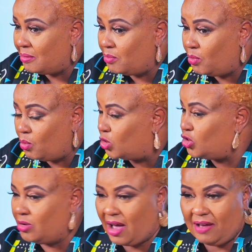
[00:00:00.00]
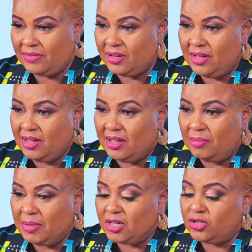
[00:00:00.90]
what you have,
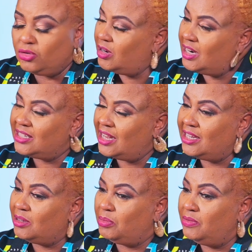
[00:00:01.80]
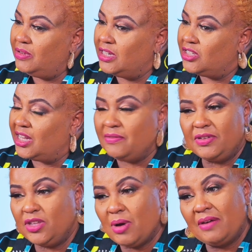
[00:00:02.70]
because you don't understand it's a privilege, that
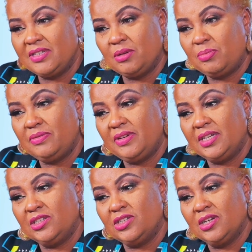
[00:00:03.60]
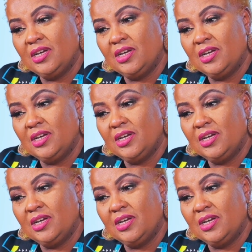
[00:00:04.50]
everything you have is a privilege,